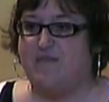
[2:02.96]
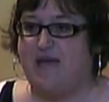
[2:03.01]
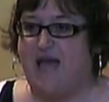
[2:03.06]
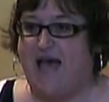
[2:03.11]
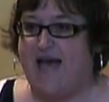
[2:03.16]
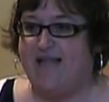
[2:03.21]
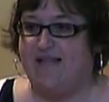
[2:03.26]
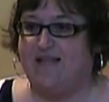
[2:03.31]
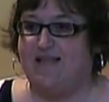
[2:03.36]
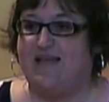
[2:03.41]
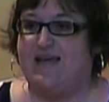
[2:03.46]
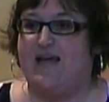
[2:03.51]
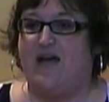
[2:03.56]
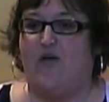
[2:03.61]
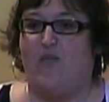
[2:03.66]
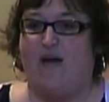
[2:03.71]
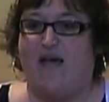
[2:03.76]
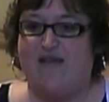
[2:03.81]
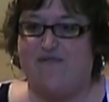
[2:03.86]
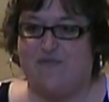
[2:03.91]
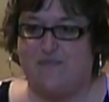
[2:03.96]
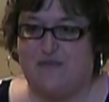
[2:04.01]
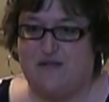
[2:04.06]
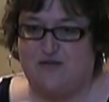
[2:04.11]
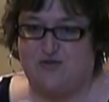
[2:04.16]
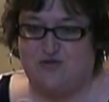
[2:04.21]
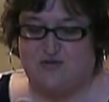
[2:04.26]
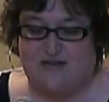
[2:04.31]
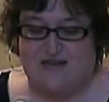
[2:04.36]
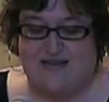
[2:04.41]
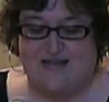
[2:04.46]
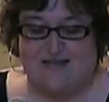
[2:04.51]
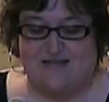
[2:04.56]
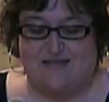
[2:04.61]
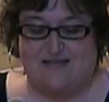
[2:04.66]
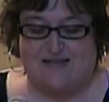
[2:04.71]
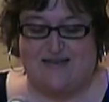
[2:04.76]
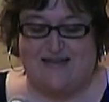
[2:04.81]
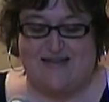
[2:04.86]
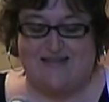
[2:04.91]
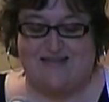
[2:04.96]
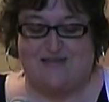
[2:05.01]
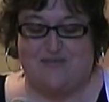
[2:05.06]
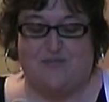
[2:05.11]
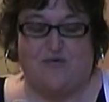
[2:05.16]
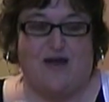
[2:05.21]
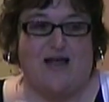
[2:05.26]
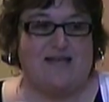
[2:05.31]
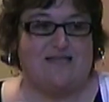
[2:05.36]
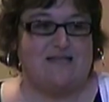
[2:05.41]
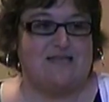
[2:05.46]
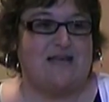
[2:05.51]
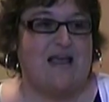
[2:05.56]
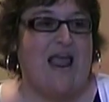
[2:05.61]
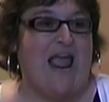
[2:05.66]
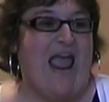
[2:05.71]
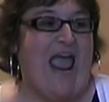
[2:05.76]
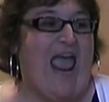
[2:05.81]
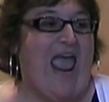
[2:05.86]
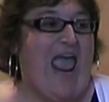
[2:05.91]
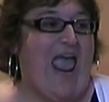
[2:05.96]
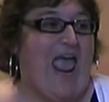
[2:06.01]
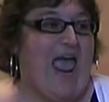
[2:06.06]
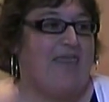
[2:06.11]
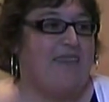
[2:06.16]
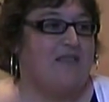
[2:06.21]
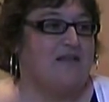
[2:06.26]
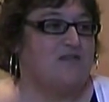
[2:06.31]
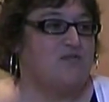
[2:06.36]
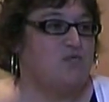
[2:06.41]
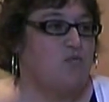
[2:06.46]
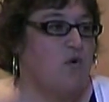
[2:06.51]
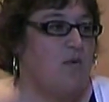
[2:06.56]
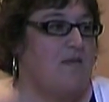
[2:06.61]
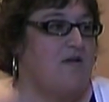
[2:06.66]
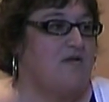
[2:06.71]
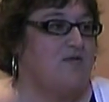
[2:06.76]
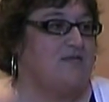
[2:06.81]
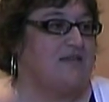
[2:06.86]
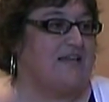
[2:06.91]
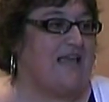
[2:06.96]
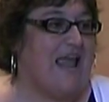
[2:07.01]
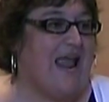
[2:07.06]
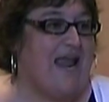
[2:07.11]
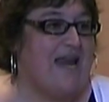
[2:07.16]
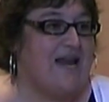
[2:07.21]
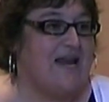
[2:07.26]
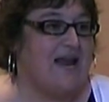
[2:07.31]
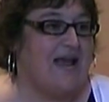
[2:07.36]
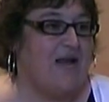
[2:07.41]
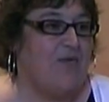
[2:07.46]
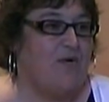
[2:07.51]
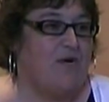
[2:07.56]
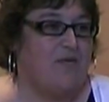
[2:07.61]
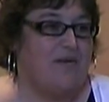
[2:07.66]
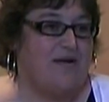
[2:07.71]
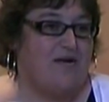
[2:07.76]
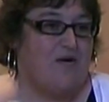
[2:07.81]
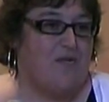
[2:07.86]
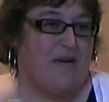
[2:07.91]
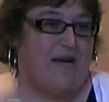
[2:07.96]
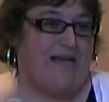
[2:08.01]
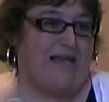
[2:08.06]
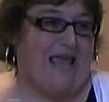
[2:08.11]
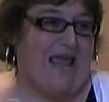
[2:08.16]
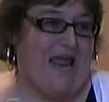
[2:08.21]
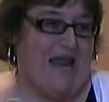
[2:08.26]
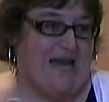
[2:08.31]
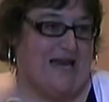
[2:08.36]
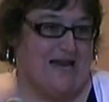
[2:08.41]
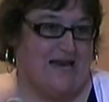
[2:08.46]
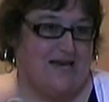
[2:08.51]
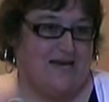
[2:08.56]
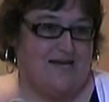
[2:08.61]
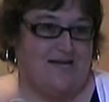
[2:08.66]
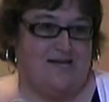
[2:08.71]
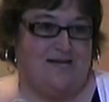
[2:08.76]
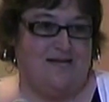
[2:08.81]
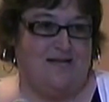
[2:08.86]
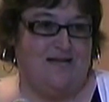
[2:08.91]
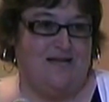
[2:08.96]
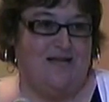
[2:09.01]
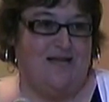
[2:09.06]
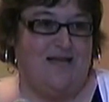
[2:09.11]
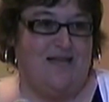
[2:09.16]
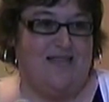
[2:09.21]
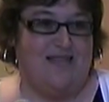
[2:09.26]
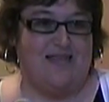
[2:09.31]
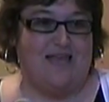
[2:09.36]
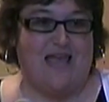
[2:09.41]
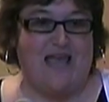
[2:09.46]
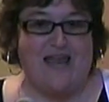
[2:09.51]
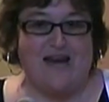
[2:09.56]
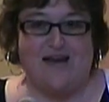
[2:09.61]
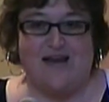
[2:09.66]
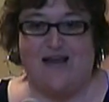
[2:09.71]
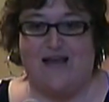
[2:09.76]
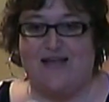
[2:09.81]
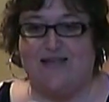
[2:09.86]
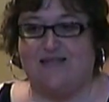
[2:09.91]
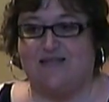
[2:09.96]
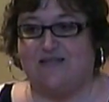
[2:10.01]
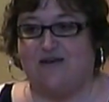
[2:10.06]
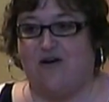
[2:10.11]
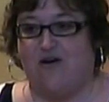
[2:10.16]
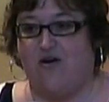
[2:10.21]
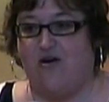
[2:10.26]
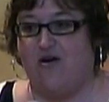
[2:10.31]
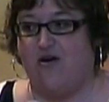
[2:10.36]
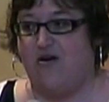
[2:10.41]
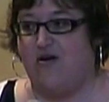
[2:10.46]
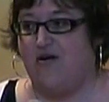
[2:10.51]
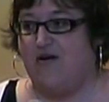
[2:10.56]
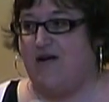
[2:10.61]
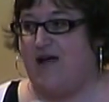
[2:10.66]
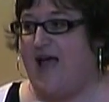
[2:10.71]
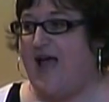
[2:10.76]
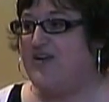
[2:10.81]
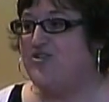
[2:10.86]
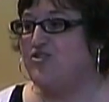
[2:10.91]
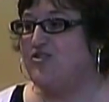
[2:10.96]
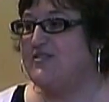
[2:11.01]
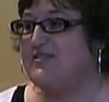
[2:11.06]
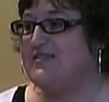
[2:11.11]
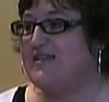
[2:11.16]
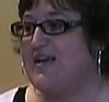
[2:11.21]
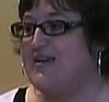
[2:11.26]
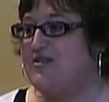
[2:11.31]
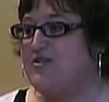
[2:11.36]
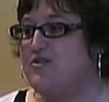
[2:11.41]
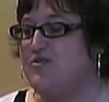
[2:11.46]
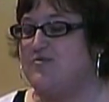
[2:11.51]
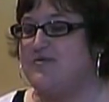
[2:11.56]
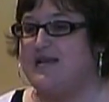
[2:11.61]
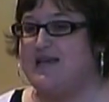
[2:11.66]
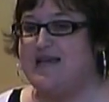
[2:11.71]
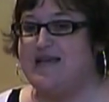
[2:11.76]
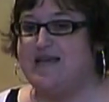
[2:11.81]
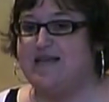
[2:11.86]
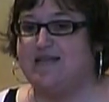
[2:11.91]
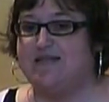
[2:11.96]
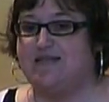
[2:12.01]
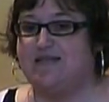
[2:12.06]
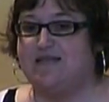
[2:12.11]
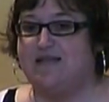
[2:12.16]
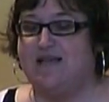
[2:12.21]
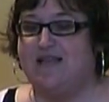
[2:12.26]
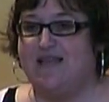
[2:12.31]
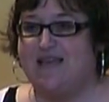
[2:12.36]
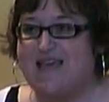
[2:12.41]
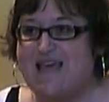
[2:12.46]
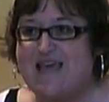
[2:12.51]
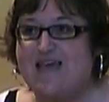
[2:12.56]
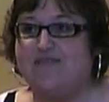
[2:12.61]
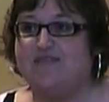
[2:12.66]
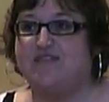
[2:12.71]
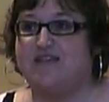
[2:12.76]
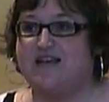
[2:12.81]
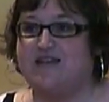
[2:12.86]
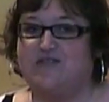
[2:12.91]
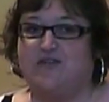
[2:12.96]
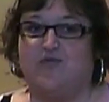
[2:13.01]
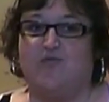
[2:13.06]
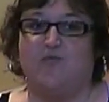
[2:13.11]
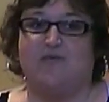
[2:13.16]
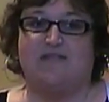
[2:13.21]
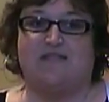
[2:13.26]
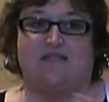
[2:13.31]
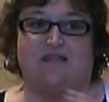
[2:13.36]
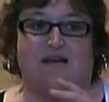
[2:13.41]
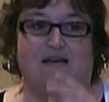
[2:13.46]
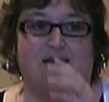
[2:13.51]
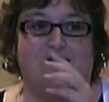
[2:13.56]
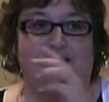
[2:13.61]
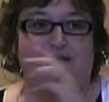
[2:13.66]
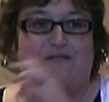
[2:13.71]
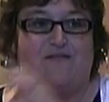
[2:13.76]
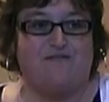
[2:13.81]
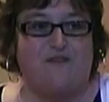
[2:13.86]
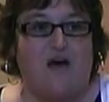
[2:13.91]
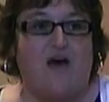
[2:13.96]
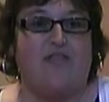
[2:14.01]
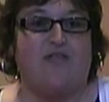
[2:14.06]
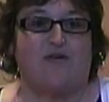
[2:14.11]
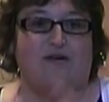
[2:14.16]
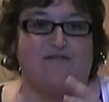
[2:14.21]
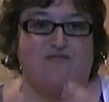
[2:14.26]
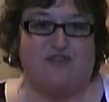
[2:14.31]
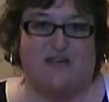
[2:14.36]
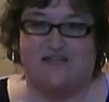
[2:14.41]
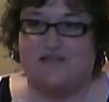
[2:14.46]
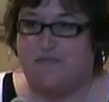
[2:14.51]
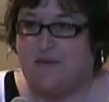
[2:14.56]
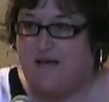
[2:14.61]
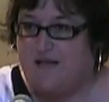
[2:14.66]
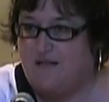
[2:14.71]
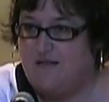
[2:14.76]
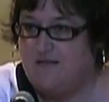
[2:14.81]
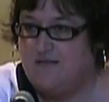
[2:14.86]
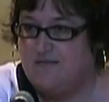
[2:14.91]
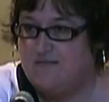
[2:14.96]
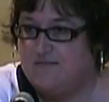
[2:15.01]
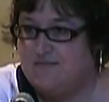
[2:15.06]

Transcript: from Galilee, away from the Judeans to get some rest. And this woman who's a Canaanite, what do we know about Canaan? The Canaanites are, actually the king of Sidon was the father of Jezebel.